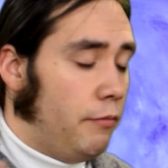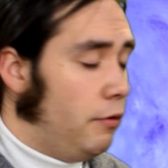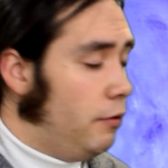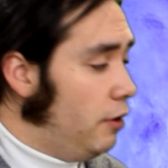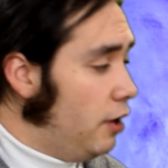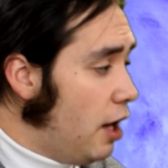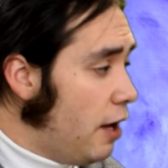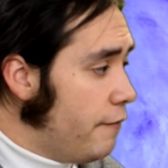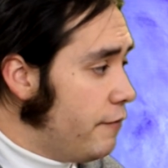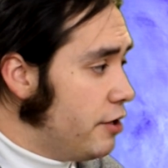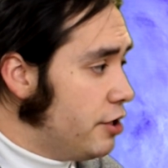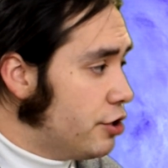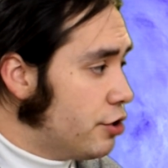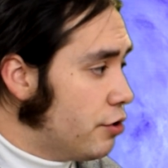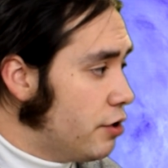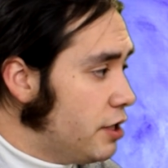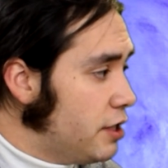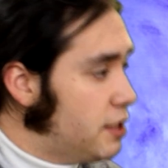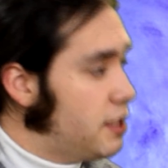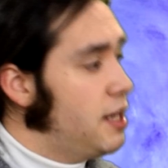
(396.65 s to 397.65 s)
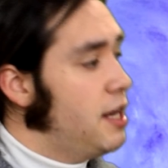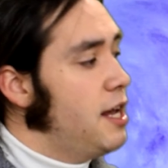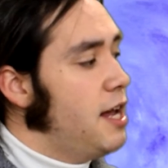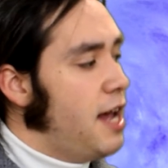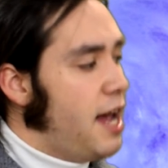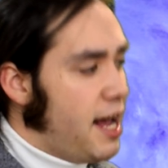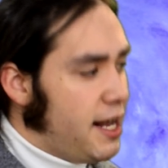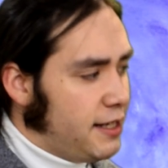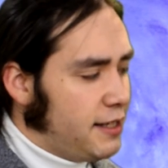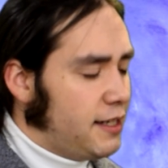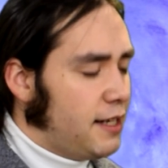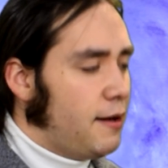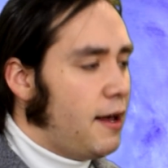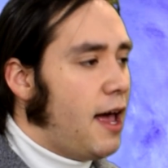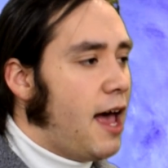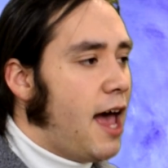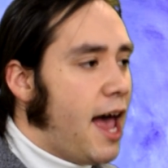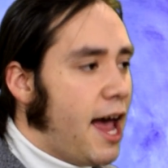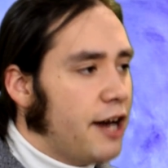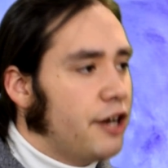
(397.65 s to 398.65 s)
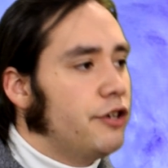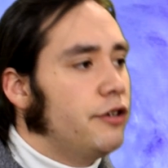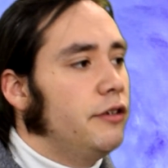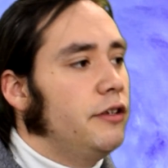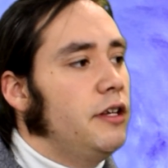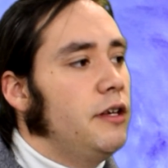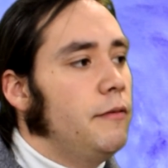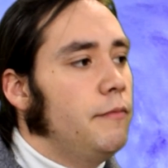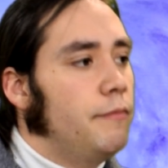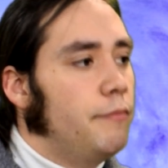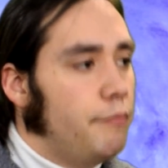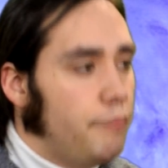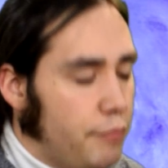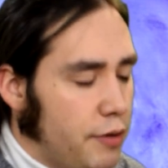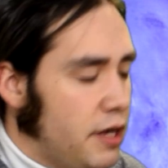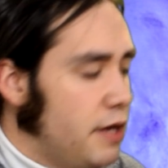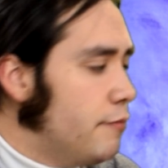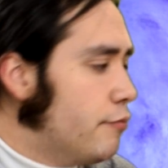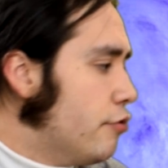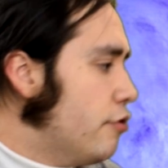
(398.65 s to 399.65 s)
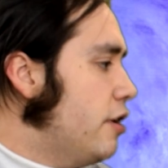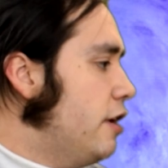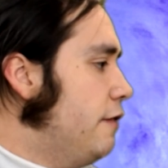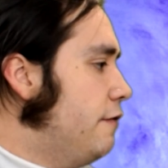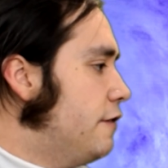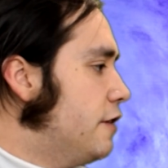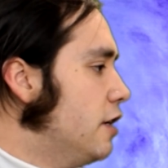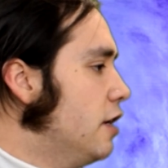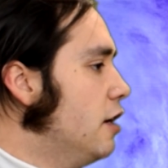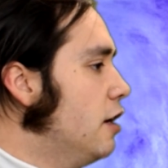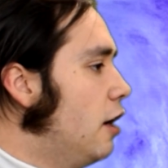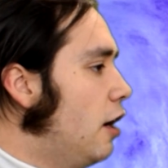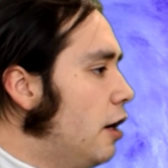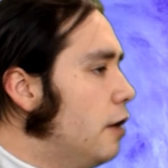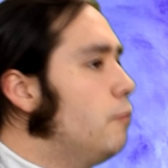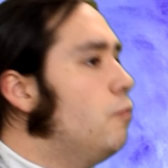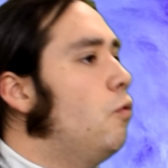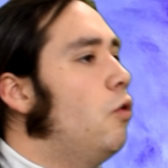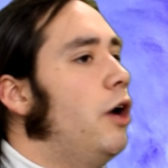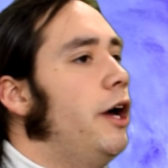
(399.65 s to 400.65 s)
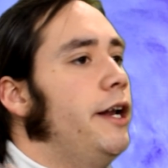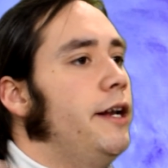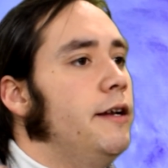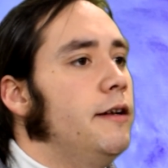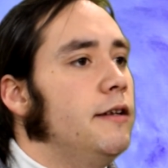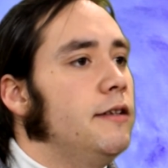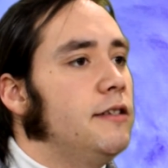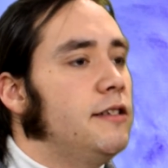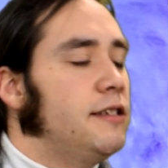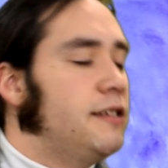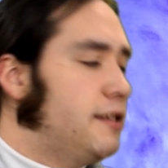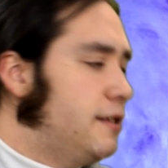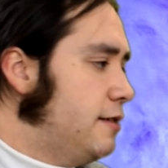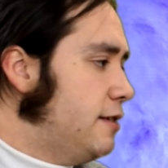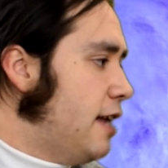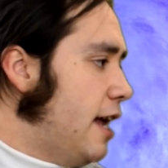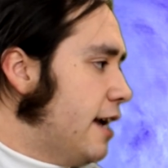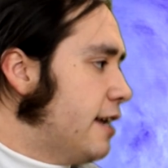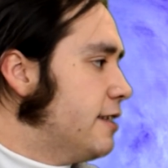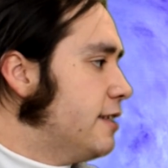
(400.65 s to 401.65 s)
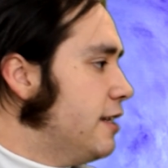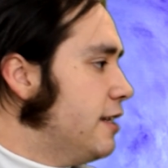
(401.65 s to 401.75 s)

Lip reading: love interest has actually been briefed on what sex